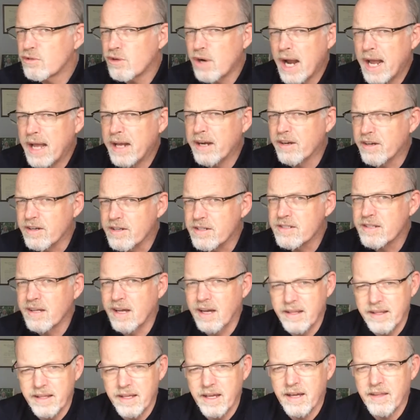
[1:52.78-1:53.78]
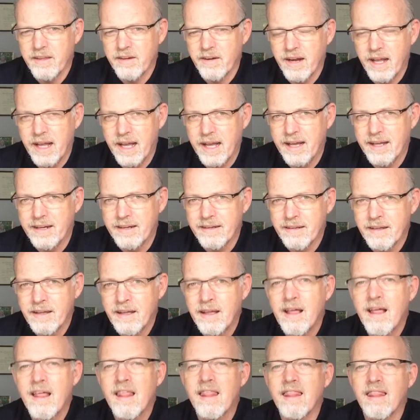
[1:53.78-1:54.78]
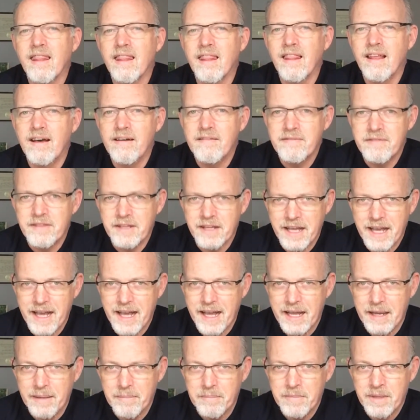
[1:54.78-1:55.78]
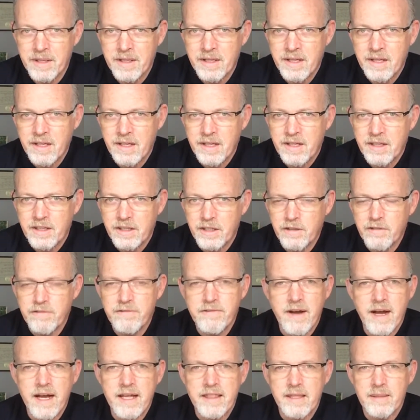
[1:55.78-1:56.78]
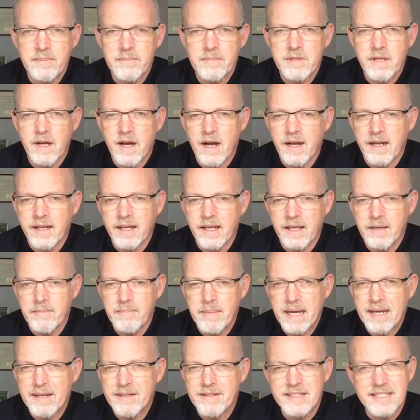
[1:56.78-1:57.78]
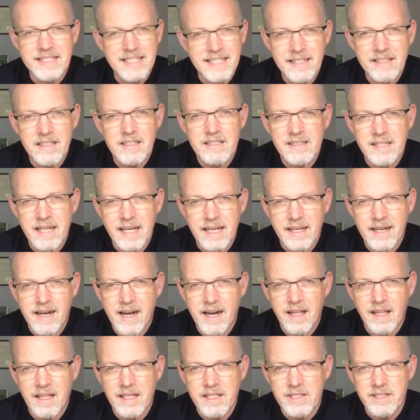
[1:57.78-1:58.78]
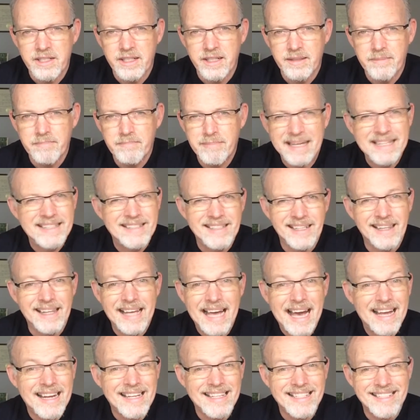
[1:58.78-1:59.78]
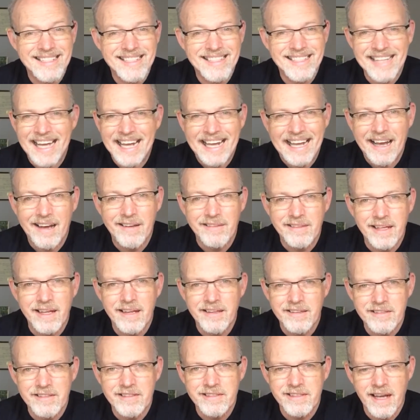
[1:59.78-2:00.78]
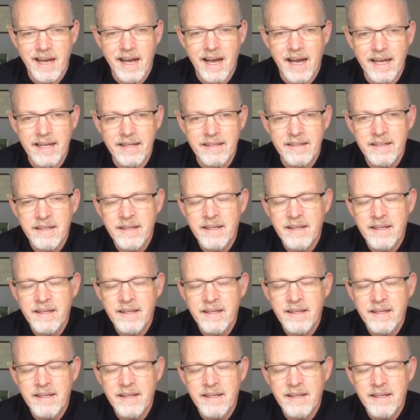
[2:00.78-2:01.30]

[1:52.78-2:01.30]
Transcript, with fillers: Traders, on the other hand, love the game. You'll find them talking about deal psychology, basically how to psych out the other side.